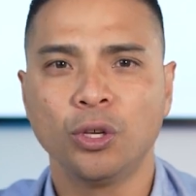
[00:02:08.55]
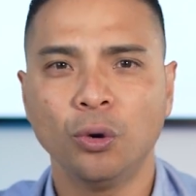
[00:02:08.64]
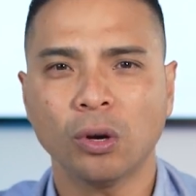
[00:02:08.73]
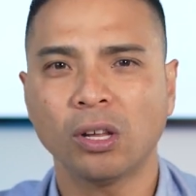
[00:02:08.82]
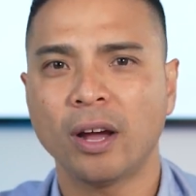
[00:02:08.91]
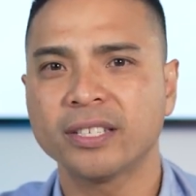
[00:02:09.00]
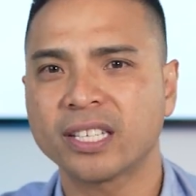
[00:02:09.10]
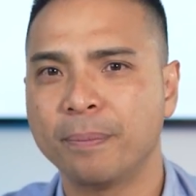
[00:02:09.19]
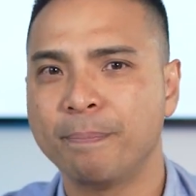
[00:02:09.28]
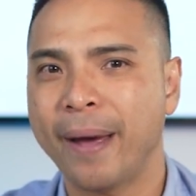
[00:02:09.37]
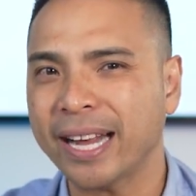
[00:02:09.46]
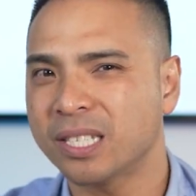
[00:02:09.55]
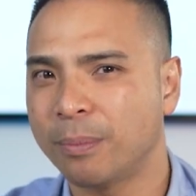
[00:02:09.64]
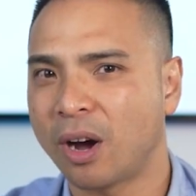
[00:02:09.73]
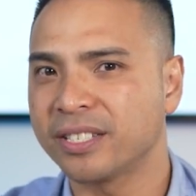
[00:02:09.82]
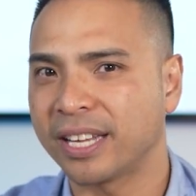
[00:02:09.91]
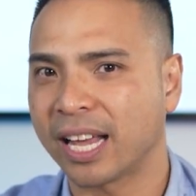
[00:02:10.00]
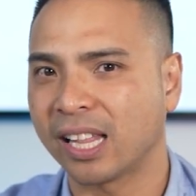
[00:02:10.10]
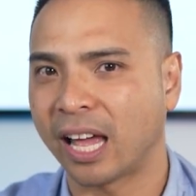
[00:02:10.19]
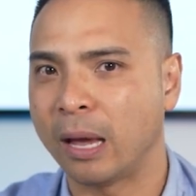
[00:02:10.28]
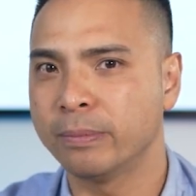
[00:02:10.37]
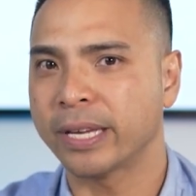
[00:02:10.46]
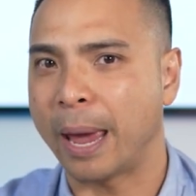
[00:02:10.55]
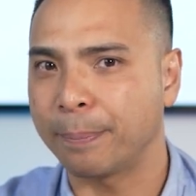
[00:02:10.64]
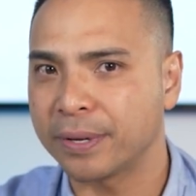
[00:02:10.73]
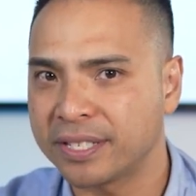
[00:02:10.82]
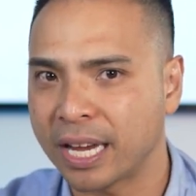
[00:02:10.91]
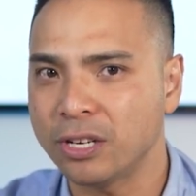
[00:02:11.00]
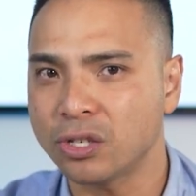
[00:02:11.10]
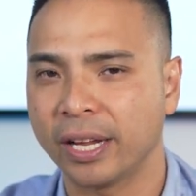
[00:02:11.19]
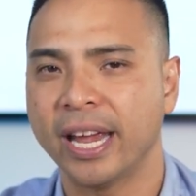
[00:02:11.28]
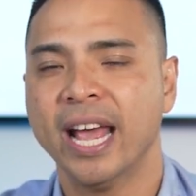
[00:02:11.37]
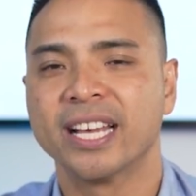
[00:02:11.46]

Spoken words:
your clients can maximize their claims and potentially